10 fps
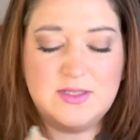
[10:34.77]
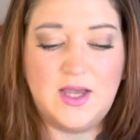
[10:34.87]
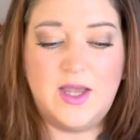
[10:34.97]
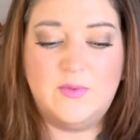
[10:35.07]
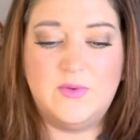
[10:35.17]

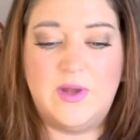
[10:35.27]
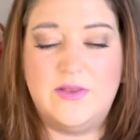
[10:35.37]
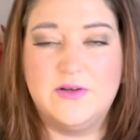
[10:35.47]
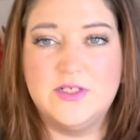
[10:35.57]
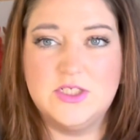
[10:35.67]
I would
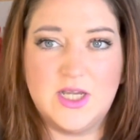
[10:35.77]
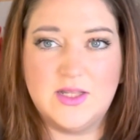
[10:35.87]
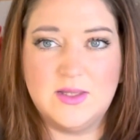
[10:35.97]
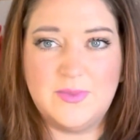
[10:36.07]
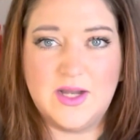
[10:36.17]
rather it check
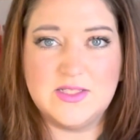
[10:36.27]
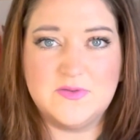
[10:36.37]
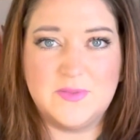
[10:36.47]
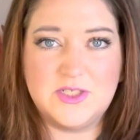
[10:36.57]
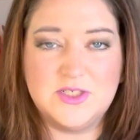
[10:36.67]
the box for
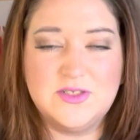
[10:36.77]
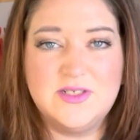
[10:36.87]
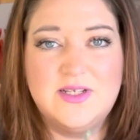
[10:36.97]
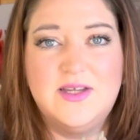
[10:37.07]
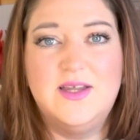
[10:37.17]
my children